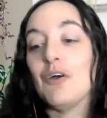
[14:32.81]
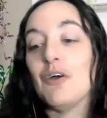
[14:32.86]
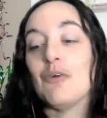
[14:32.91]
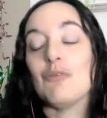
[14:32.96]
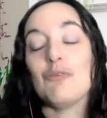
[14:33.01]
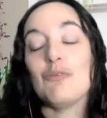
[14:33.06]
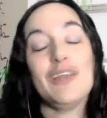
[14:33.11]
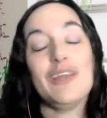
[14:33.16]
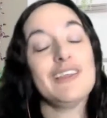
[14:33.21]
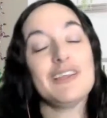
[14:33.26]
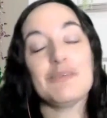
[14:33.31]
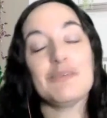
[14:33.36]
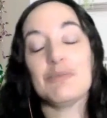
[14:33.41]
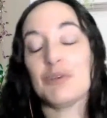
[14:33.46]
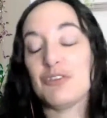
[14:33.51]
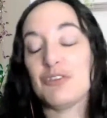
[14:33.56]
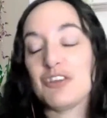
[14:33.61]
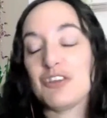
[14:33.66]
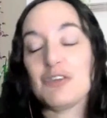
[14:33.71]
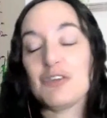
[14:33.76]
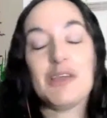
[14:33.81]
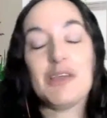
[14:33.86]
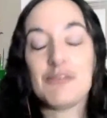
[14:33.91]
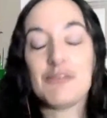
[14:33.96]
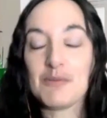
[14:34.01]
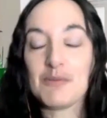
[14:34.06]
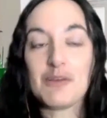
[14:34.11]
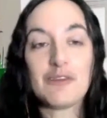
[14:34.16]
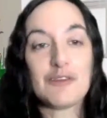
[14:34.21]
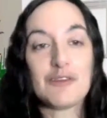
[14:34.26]
really pushing away
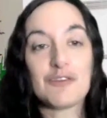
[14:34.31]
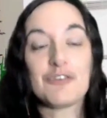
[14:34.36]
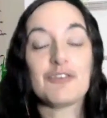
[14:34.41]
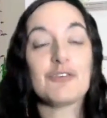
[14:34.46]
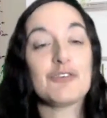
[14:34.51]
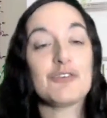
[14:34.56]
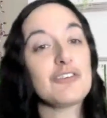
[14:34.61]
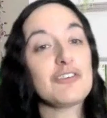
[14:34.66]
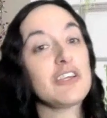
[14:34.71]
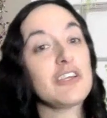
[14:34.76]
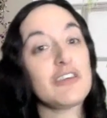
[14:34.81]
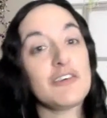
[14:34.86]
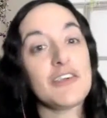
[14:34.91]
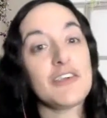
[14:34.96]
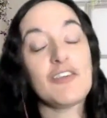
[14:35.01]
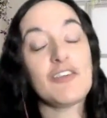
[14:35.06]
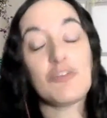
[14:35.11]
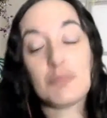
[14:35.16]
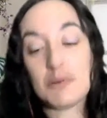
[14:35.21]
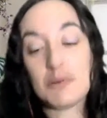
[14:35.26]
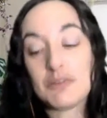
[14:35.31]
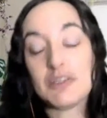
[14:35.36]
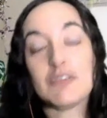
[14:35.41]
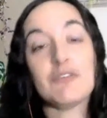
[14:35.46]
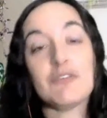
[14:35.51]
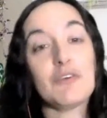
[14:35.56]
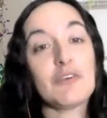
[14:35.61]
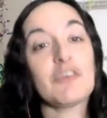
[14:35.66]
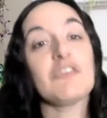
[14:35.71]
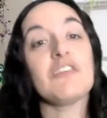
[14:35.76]
from all those social areas, but really
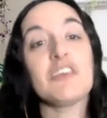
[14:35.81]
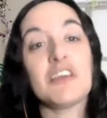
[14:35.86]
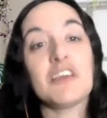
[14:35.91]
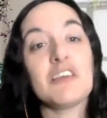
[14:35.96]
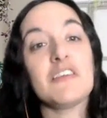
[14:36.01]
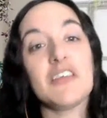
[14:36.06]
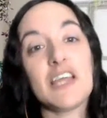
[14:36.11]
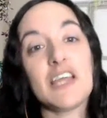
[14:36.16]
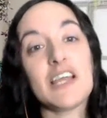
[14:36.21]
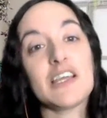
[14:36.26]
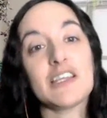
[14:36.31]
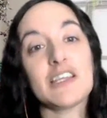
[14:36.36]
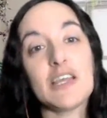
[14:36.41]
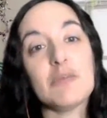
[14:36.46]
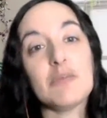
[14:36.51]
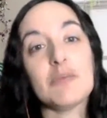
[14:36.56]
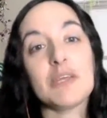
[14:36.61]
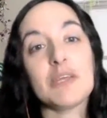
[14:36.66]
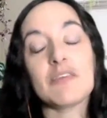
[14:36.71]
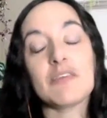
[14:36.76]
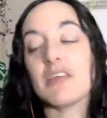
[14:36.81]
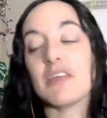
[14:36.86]
focusing on the academics.